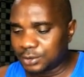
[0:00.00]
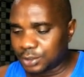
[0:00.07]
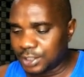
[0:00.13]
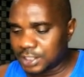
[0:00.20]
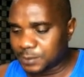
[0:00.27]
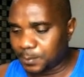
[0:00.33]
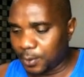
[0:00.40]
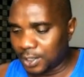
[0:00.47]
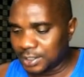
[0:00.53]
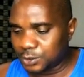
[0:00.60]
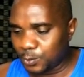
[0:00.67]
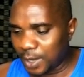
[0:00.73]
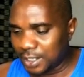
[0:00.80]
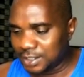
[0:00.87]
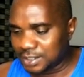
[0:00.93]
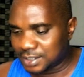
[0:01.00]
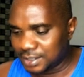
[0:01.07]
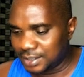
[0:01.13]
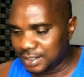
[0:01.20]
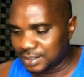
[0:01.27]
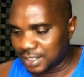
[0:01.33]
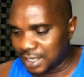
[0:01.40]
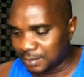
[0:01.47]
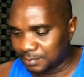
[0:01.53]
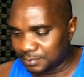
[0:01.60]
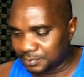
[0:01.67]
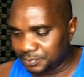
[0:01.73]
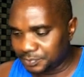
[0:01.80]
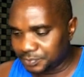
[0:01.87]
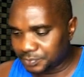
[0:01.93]
to this point where you see this
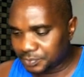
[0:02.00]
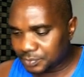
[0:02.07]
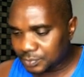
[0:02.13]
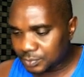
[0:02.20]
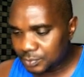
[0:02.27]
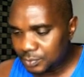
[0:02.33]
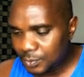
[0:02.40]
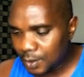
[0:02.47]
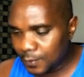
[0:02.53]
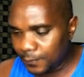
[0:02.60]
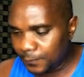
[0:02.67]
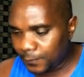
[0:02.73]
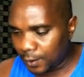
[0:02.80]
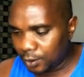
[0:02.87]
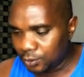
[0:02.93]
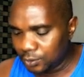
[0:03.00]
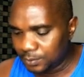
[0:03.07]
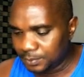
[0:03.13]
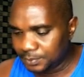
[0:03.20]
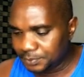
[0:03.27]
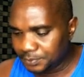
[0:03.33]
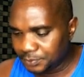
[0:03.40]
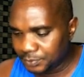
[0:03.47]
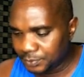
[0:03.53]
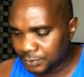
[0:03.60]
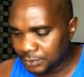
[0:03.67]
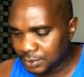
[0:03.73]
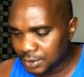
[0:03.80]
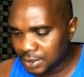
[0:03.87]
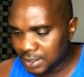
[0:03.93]
volume
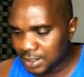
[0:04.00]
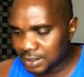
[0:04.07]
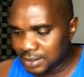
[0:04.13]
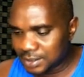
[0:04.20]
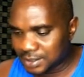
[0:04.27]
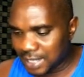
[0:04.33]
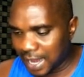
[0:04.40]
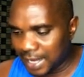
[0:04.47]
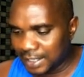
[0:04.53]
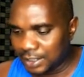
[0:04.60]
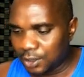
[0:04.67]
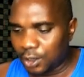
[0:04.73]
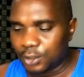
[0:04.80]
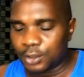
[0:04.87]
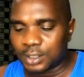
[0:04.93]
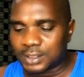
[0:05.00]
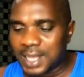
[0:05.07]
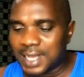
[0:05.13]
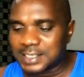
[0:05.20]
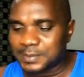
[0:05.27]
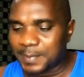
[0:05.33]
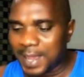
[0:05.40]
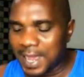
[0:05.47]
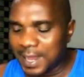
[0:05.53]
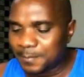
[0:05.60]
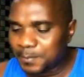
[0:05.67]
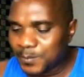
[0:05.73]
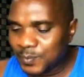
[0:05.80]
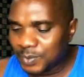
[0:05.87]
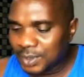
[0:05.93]
sign on your
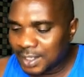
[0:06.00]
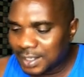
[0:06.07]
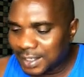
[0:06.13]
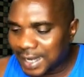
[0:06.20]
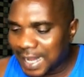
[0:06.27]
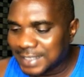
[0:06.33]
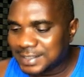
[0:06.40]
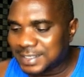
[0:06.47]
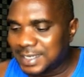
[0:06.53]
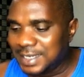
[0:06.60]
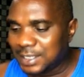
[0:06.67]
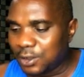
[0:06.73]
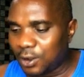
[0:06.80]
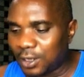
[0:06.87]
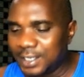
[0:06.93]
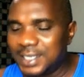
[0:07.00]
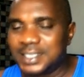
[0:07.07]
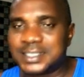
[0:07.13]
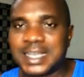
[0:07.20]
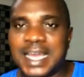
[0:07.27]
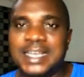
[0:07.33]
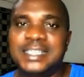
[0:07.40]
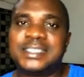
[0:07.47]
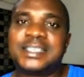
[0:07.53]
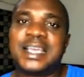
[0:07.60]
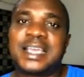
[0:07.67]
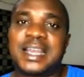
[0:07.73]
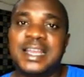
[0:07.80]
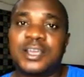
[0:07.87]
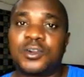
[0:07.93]
taskbar. Right click on it. I didn't
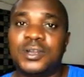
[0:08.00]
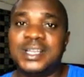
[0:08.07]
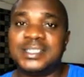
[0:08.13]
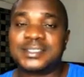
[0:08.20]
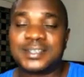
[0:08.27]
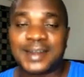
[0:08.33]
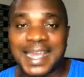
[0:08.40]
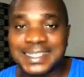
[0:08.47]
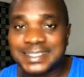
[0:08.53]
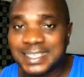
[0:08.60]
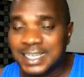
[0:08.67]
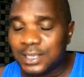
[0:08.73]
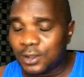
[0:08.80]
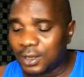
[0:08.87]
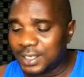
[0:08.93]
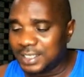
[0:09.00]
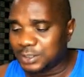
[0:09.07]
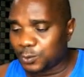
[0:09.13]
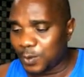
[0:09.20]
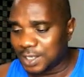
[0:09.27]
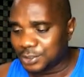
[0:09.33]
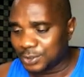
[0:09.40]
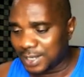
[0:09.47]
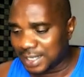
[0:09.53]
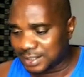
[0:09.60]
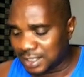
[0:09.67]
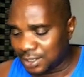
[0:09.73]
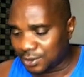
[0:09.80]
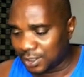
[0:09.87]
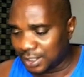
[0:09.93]
say click on it. Right click on it. Once you right
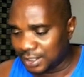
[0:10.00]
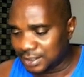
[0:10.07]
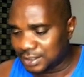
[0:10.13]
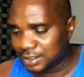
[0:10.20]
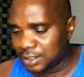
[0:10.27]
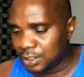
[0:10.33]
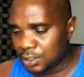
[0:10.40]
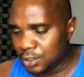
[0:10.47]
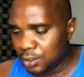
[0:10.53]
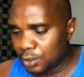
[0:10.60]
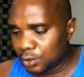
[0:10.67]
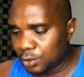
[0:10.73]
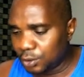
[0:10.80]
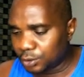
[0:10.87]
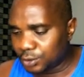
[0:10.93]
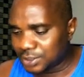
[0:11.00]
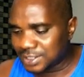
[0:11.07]
click on it, go to